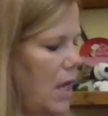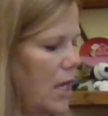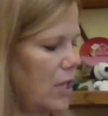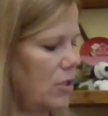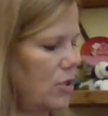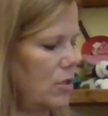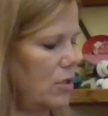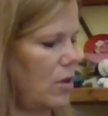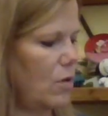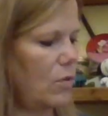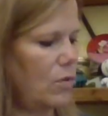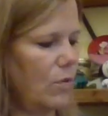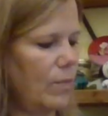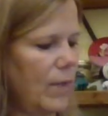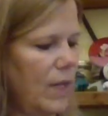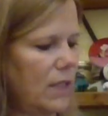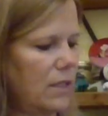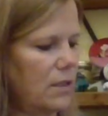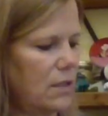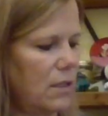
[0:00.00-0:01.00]
should know who
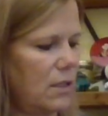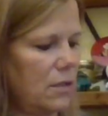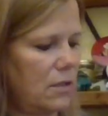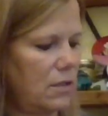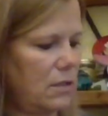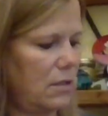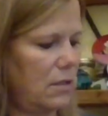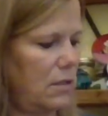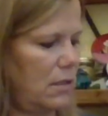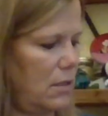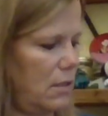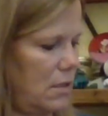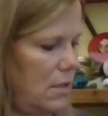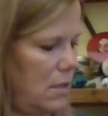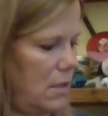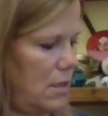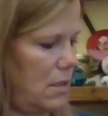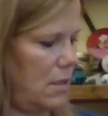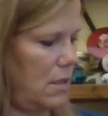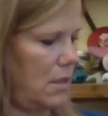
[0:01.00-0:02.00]
makes this.
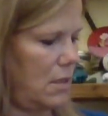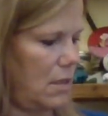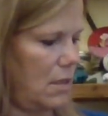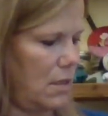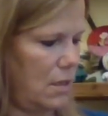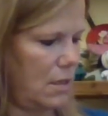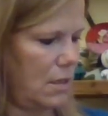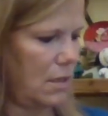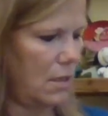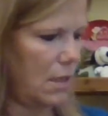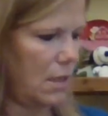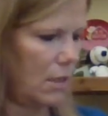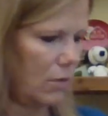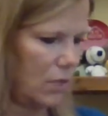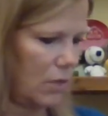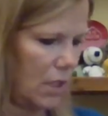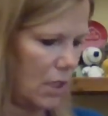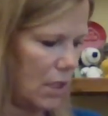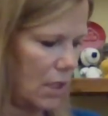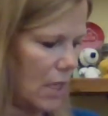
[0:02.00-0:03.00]
I
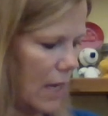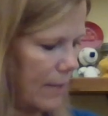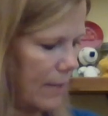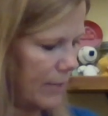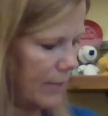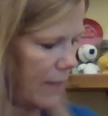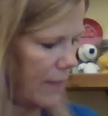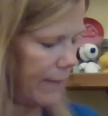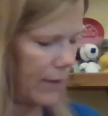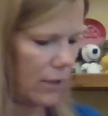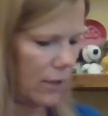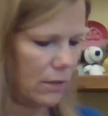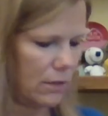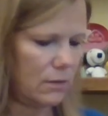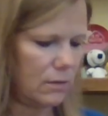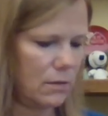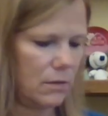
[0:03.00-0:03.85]
don't think the name's on there.